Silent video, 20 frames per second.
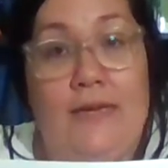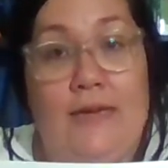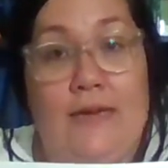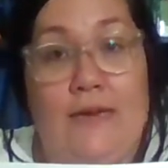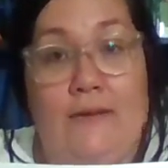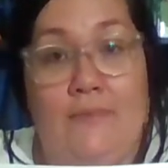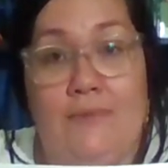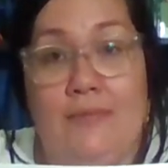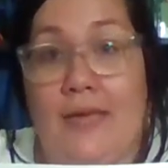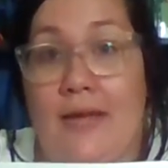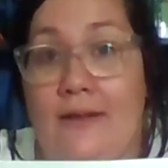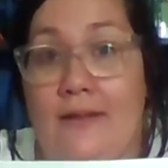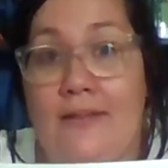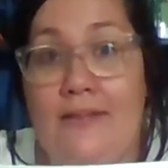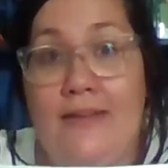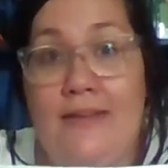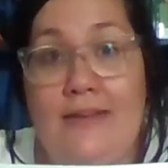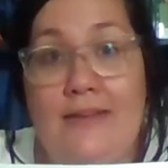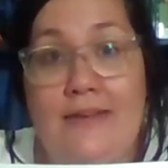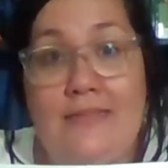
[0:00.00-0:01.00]
comes out of
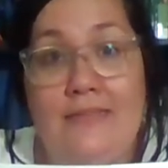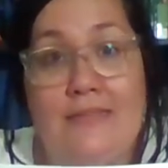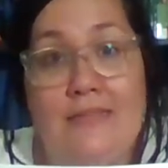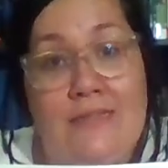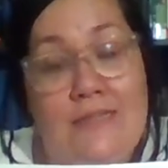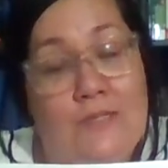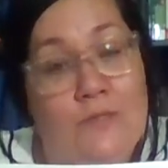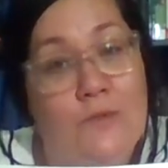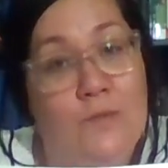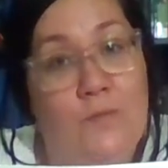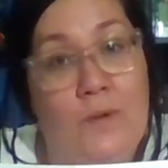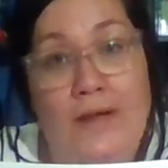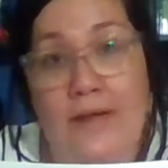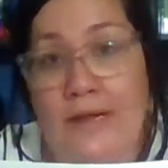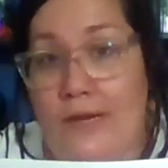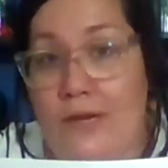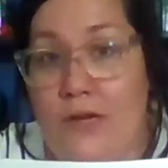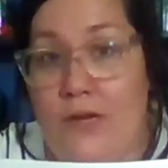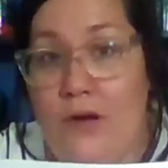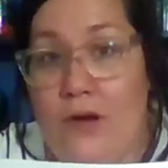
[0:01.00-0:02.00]
that nest and he's ready
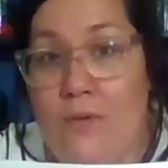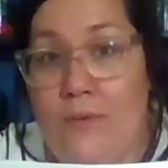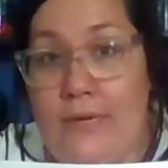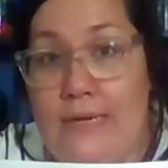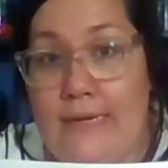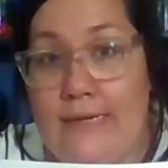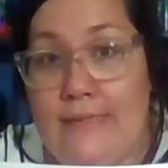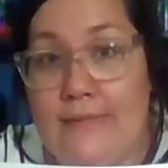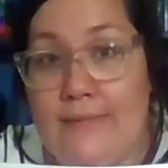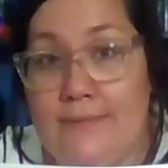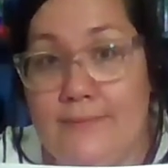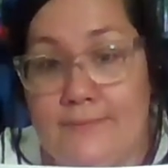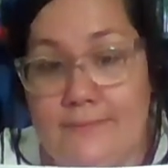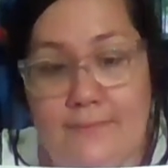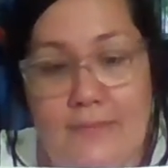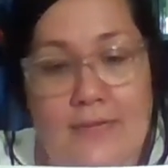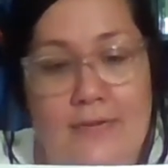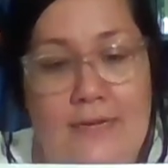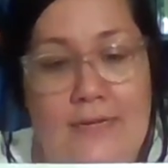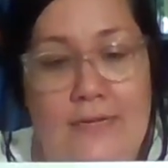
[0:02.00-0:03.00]
to go eat.
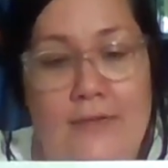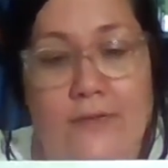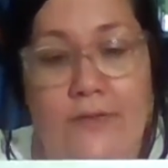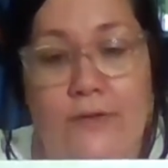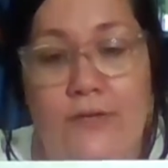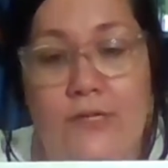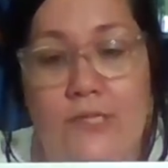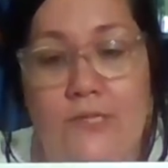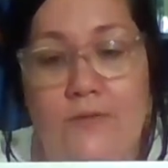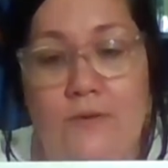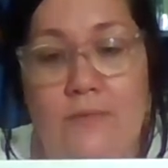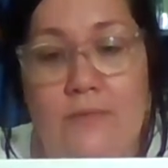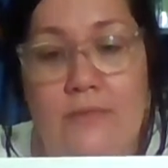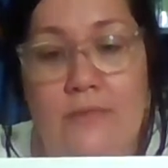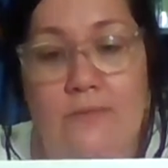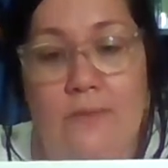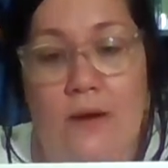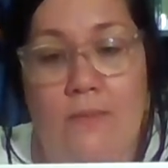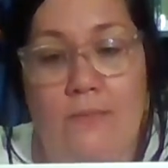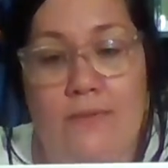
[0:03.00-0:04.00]
And he learns from his
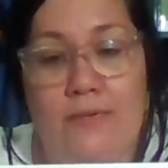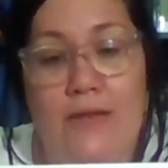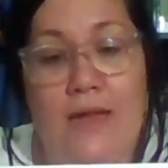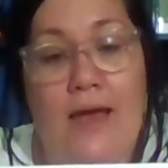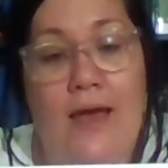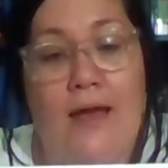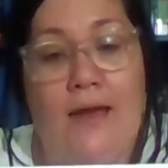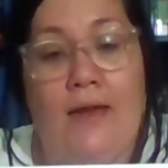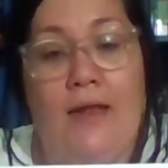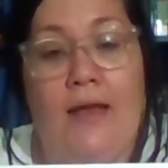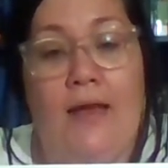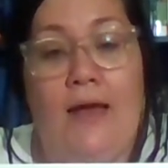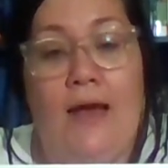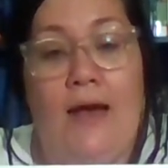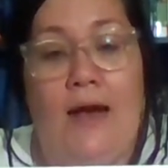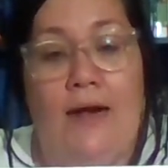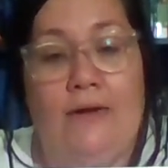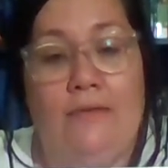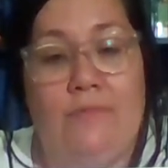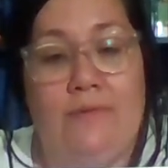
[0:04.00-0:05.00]
mom and dad
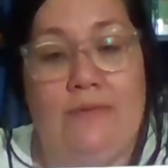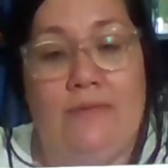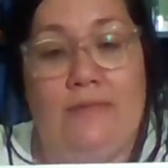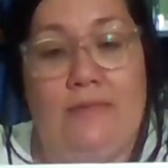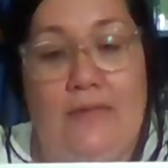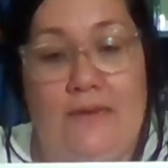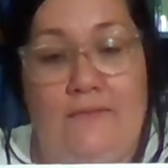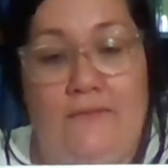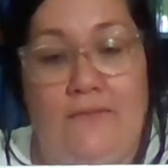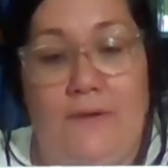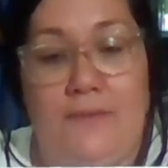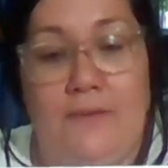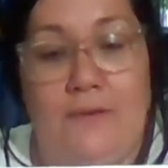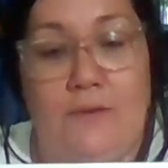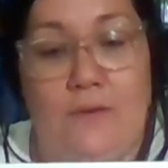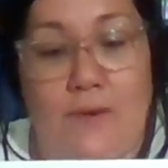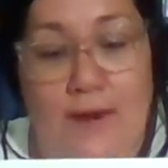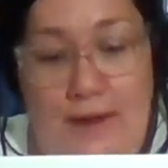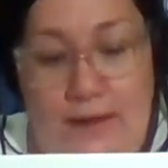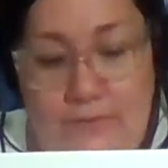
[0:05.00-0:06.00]
how to be safe on the
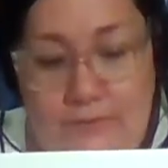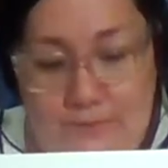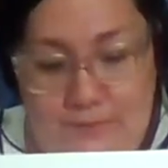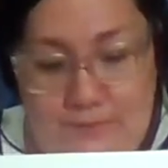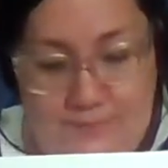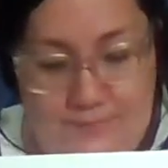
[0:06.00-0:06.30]
ground.